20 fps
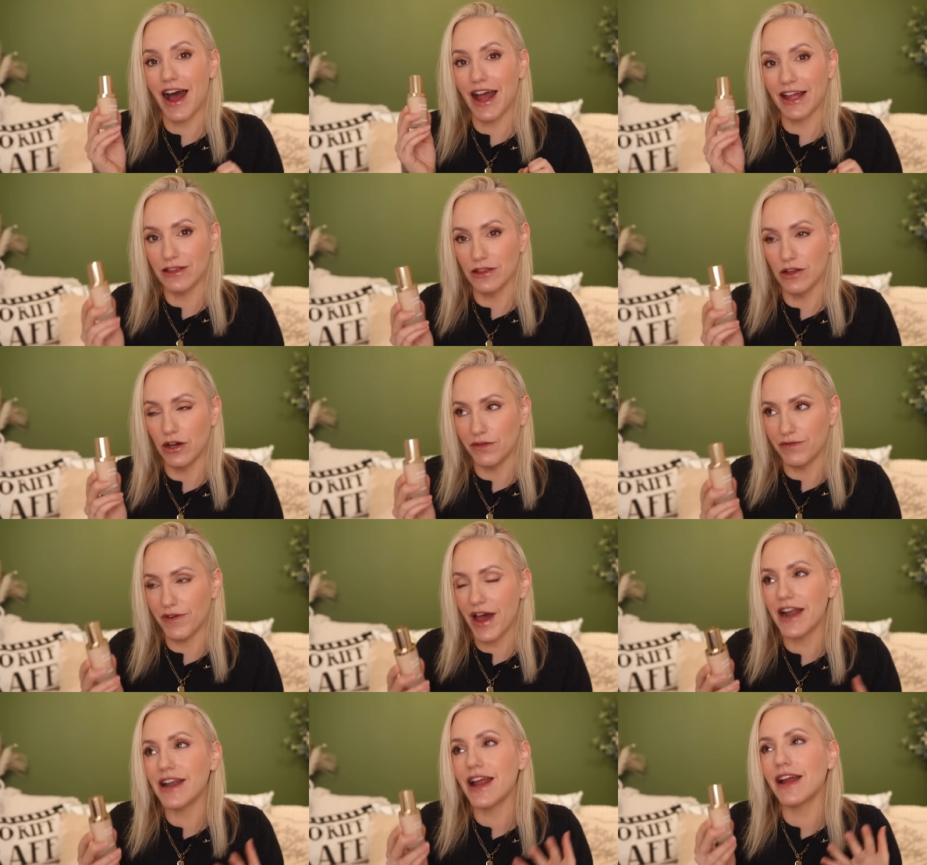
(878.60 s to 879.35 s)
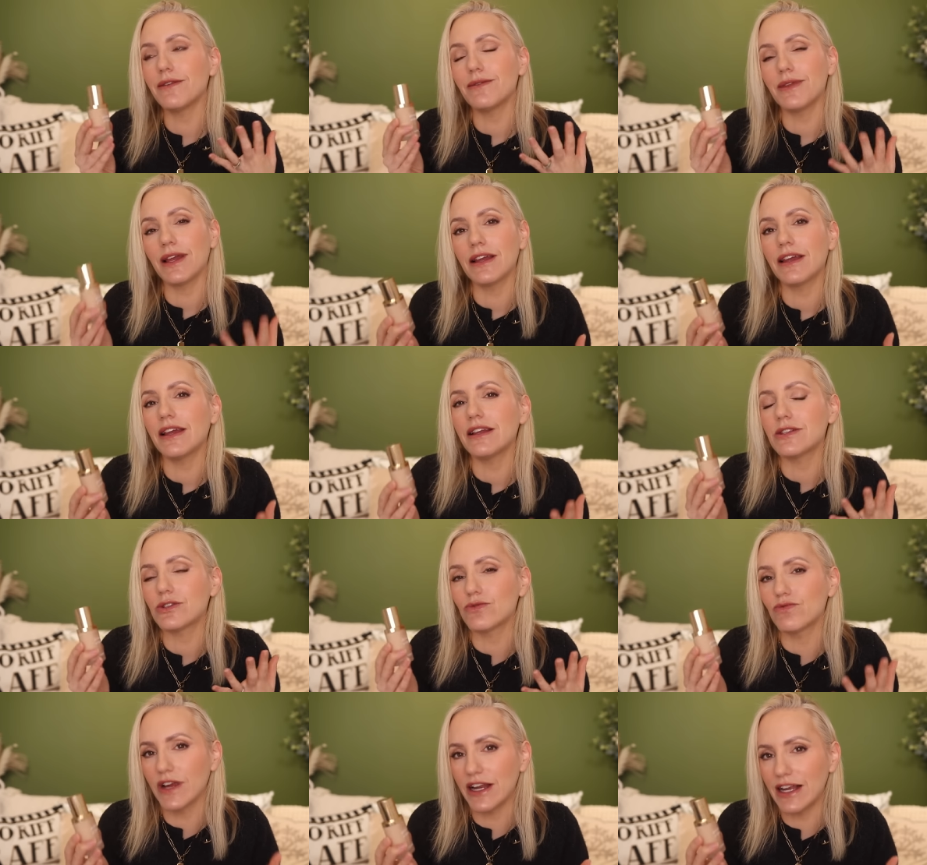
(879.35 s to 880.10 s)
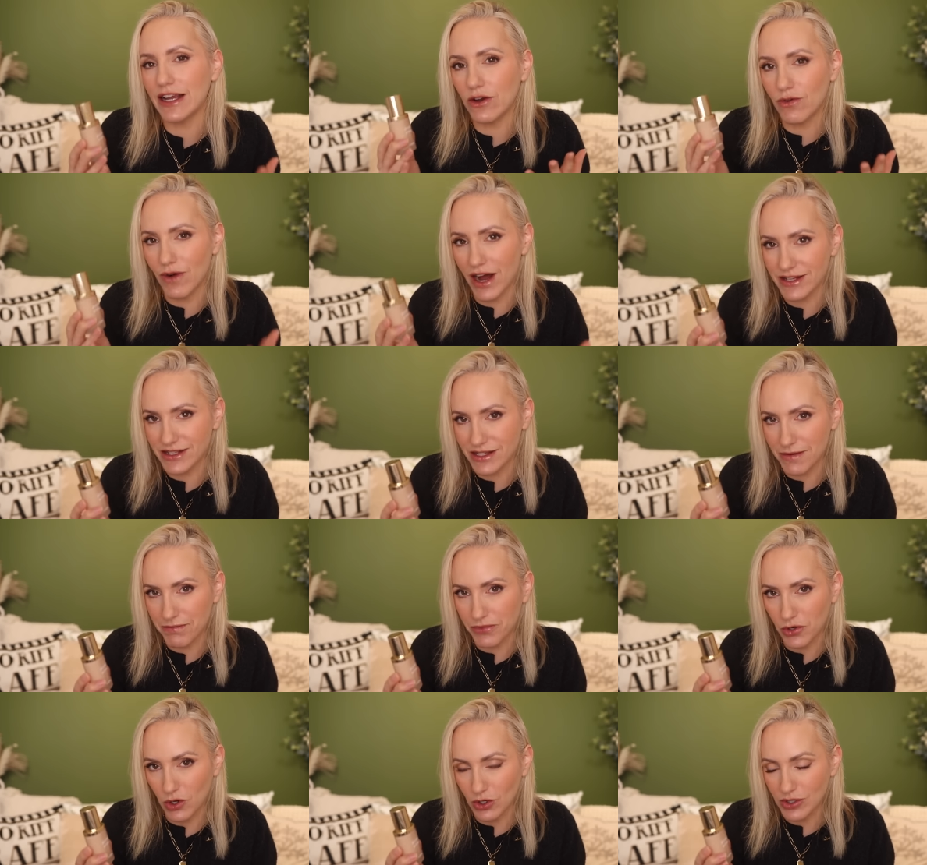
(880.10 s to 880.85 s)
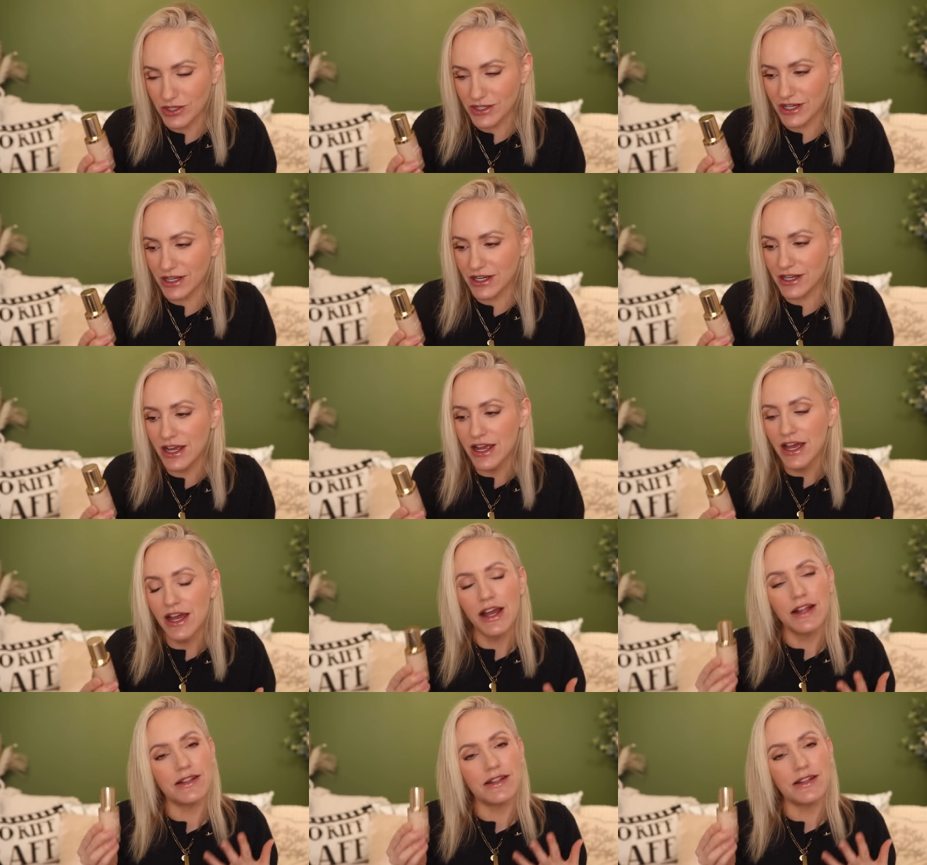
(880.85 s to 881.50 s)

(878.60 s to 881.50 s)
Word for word: I love. And I think it's really quite important